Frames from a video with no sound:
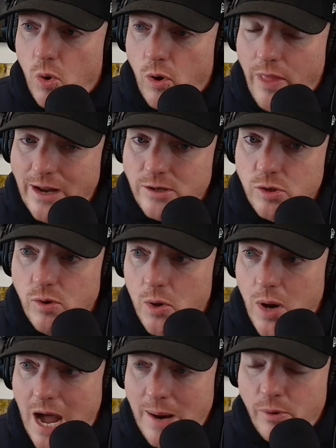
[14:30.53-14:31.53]
oh or that two
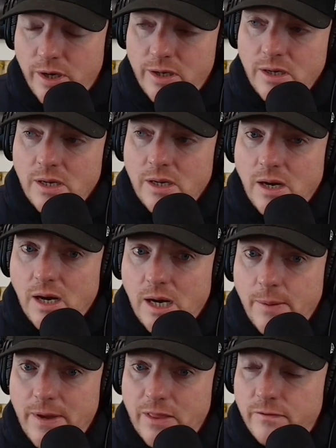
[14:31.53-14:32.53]
point oh hybrid
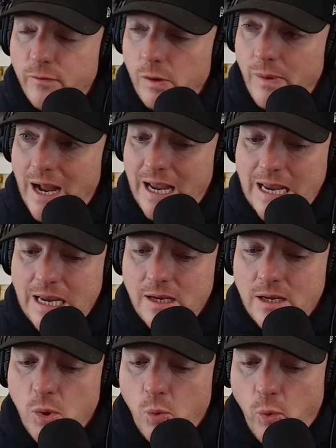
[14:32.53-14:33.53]
um, in the four by
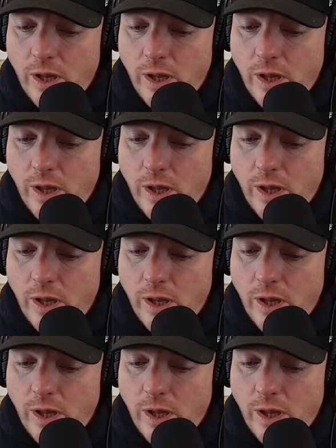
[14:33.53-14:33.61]
E,